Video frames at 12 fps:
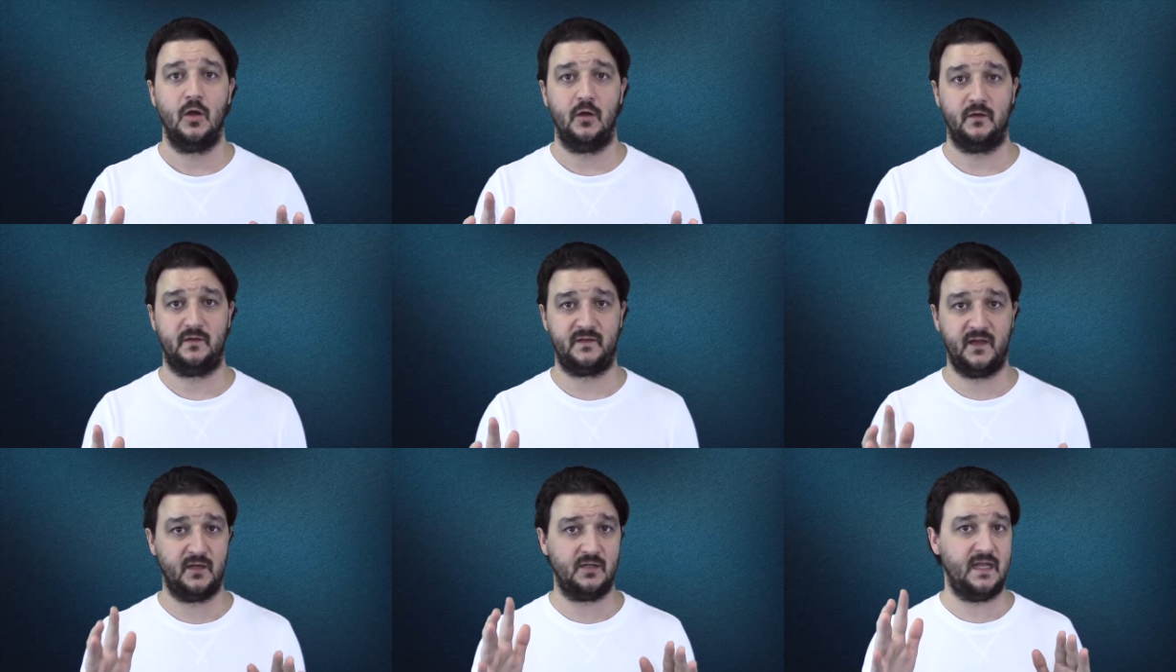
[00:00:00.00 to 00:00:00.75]
her
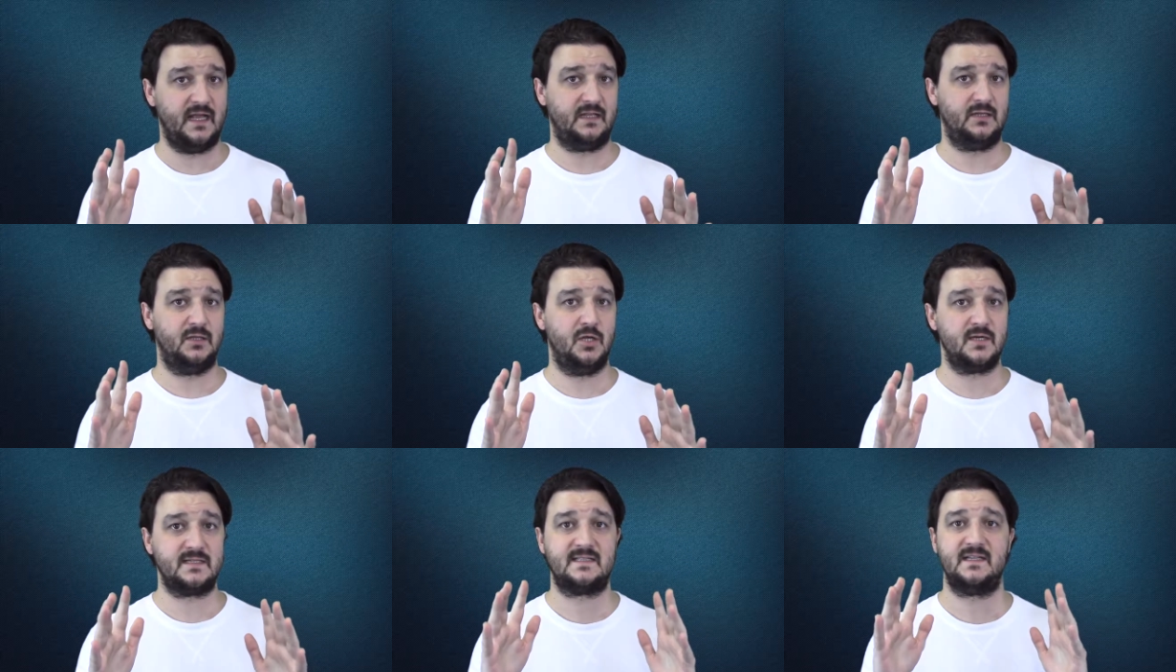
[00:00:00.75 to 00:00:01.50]
subtle like
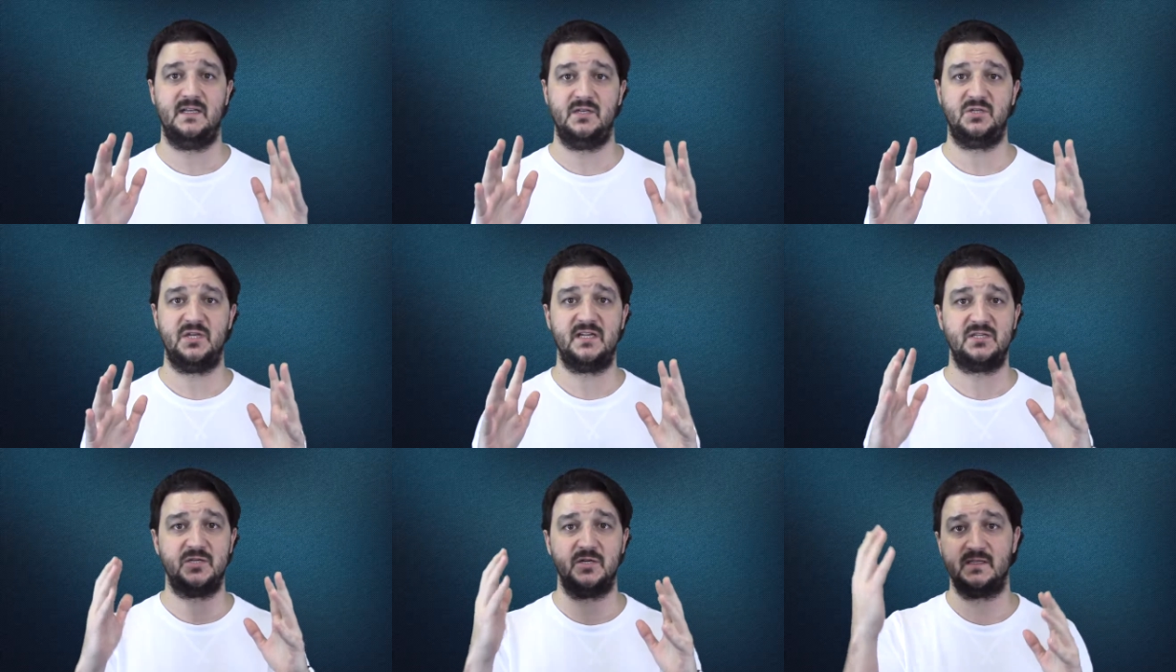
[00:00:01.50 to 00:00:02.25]
looks and
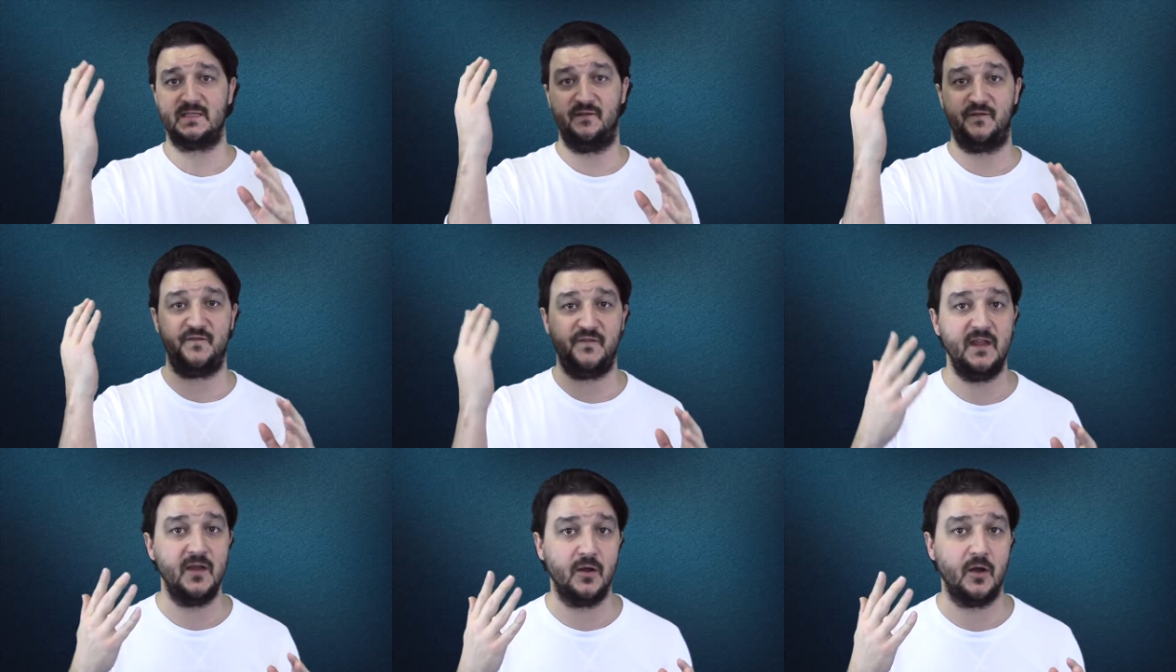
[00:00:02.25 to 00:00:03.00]
gestures, the
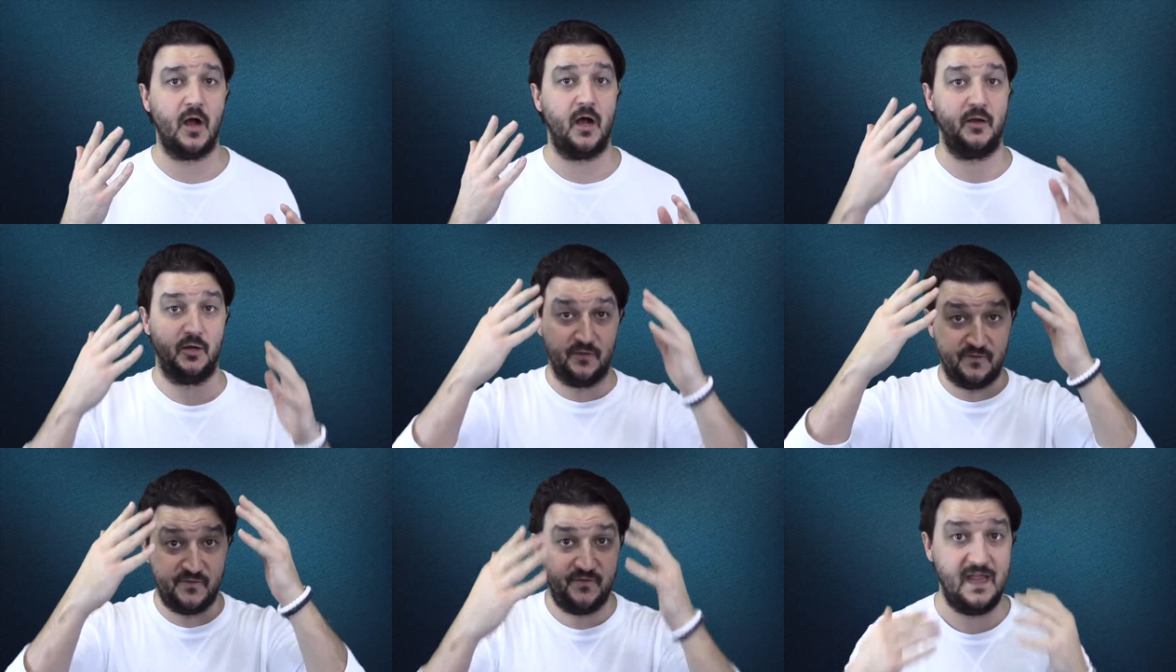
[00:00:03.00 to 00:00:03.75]
fear on her
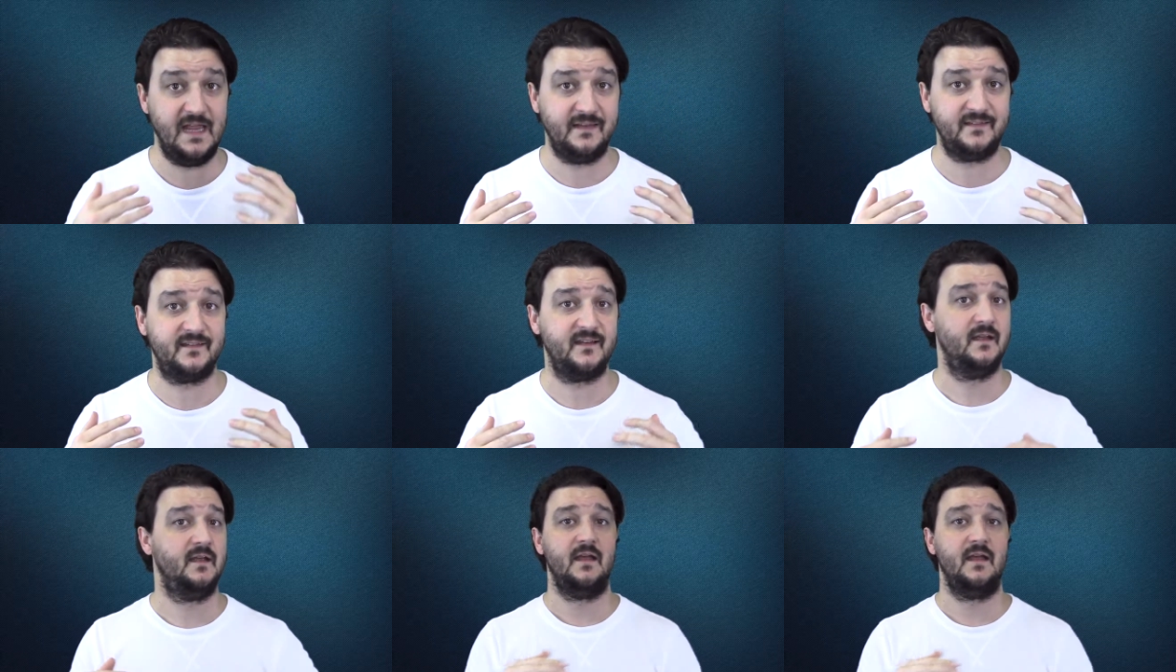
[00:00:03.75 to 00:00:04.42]
face.